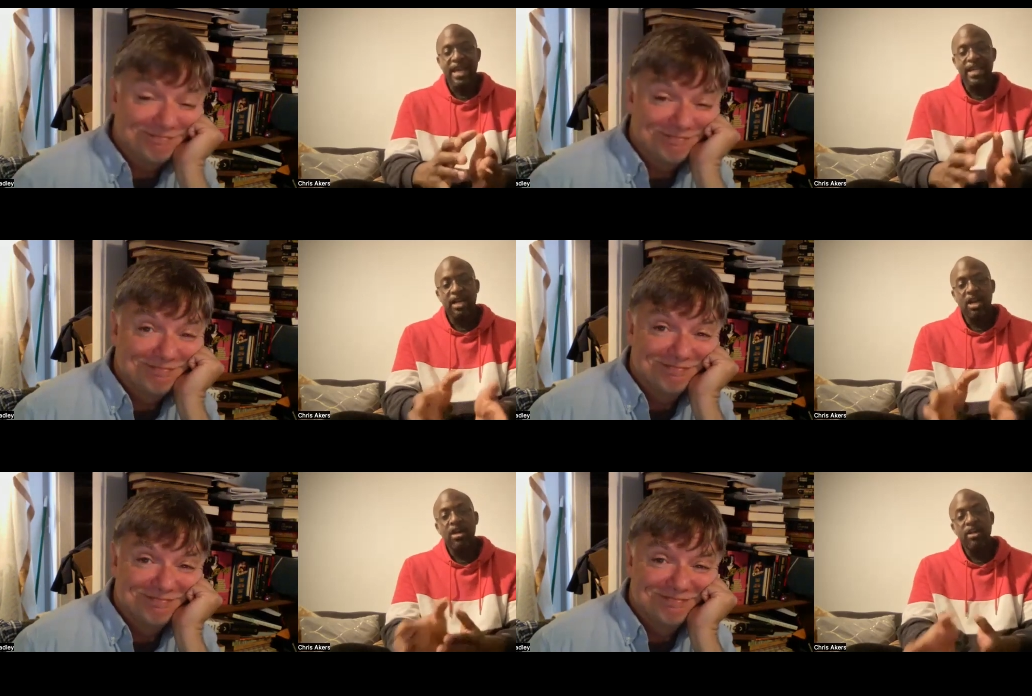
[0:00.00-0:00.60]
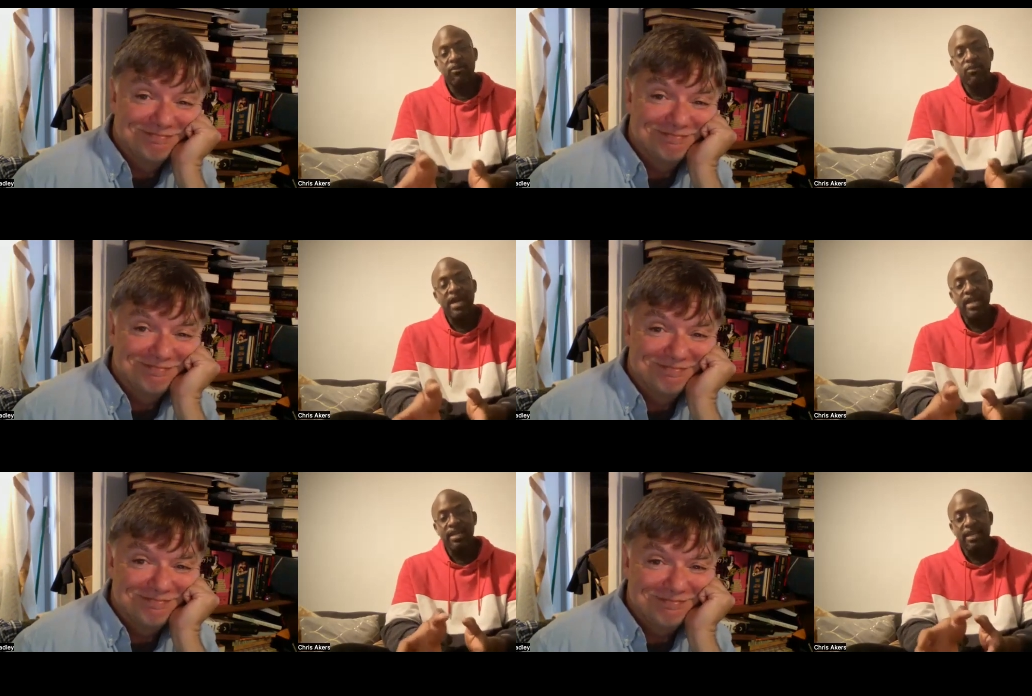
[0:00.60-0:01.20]
Speaker 1: and in a kind of
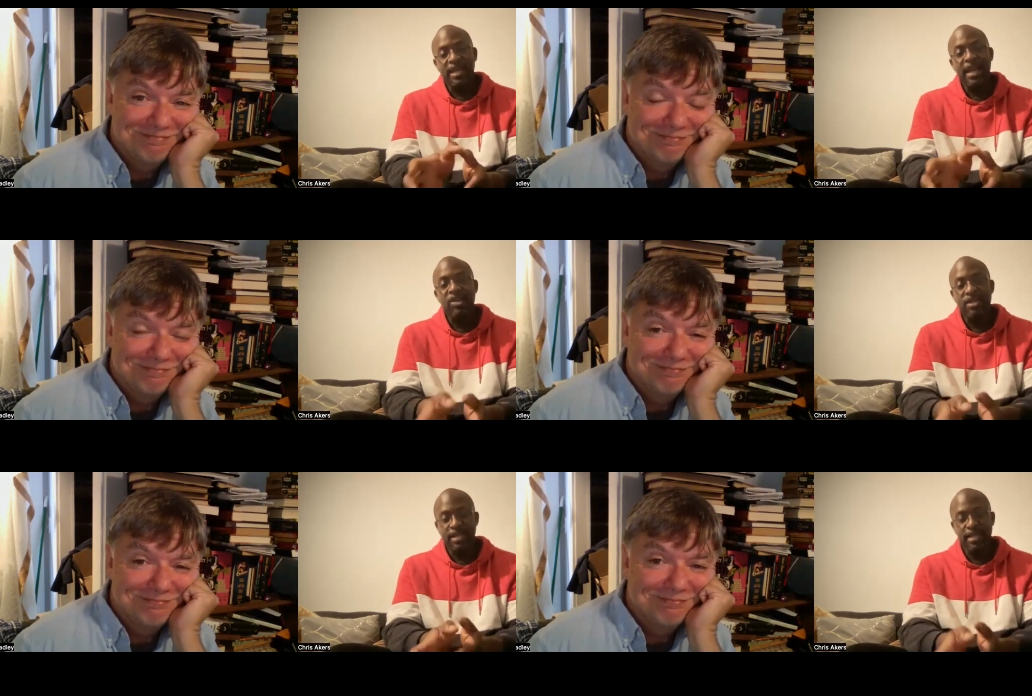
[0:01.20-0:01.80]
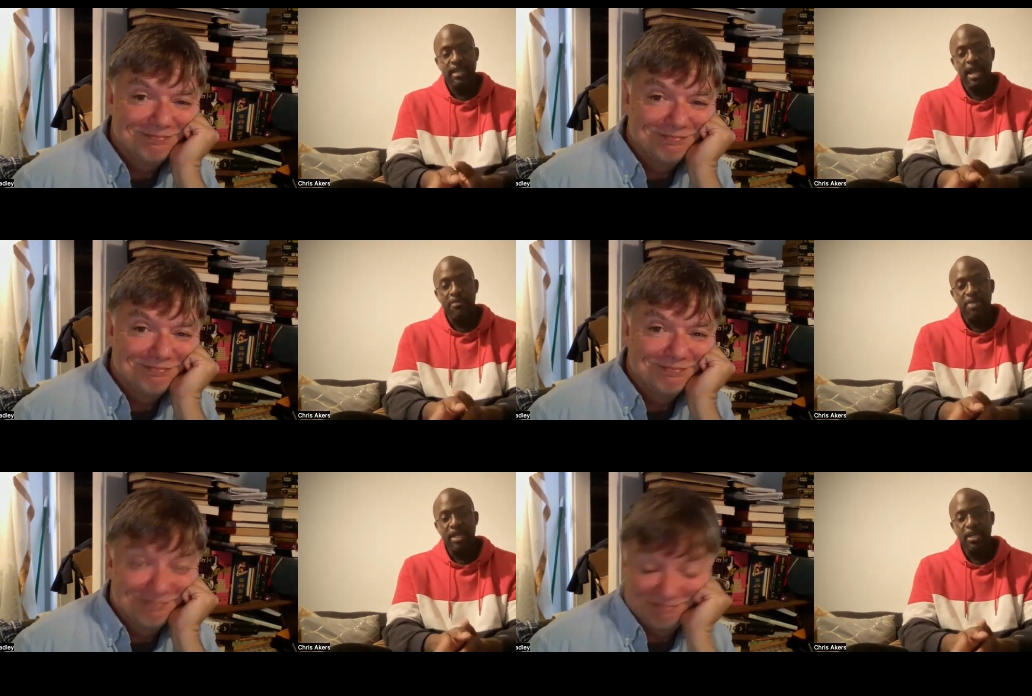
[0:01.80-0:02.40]
way, he actually did
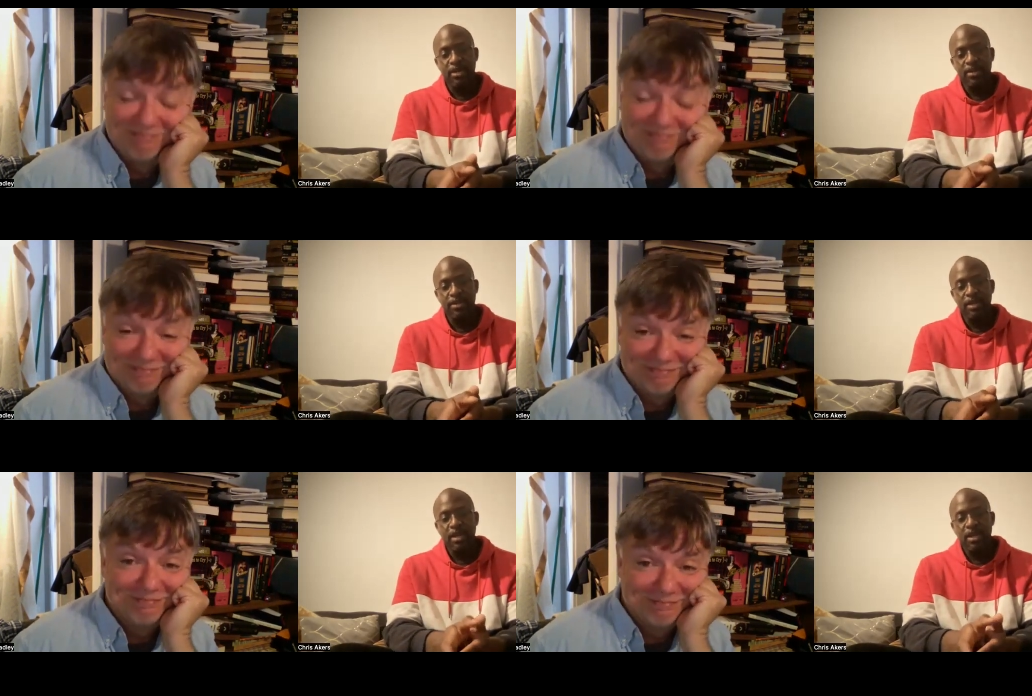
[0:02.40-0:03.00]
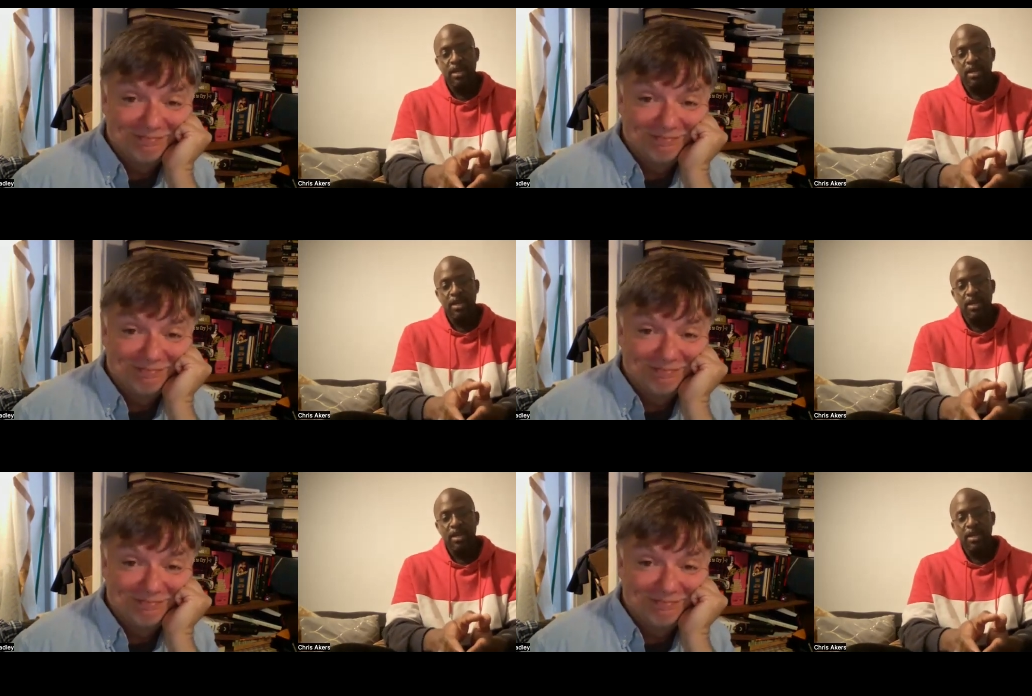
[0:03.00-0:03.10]
that because